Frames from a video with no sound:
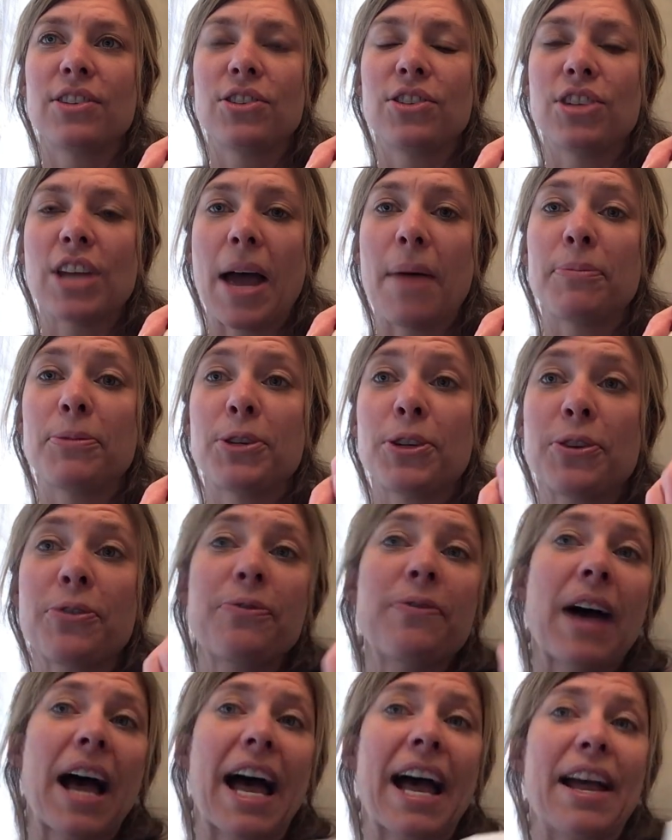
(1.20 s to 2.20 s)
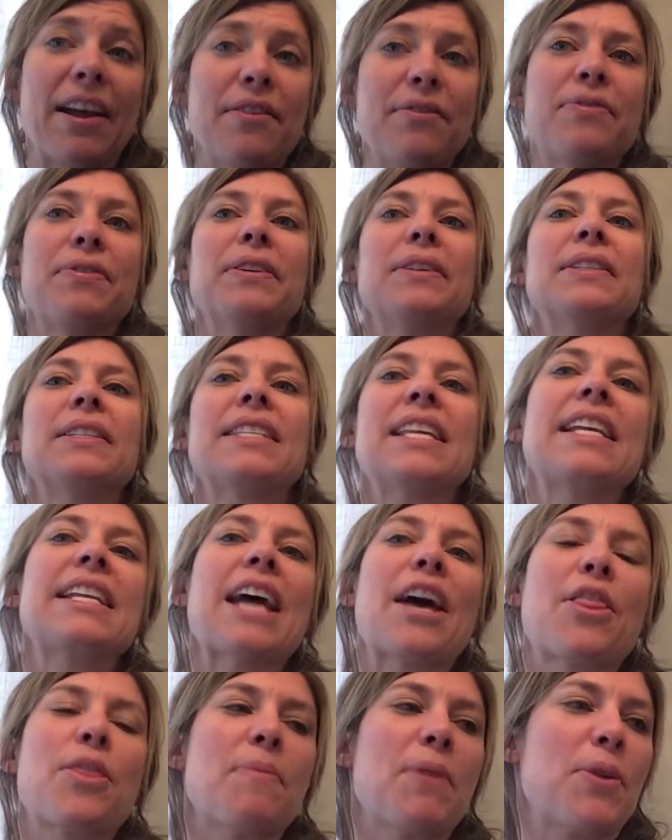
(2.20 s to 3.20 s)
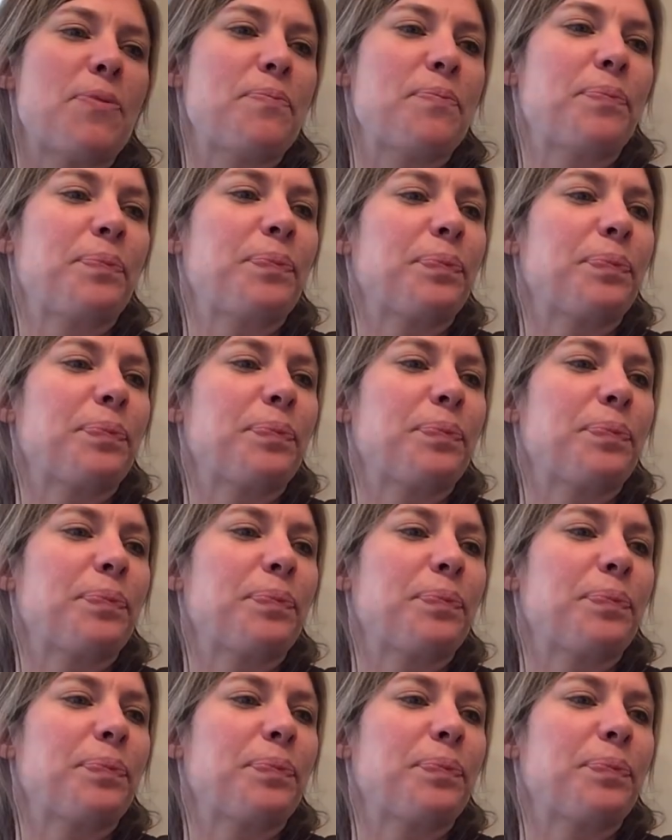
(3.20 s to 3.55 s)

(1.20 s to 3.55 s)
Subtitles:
Chapter 5. Sing Down the Moon.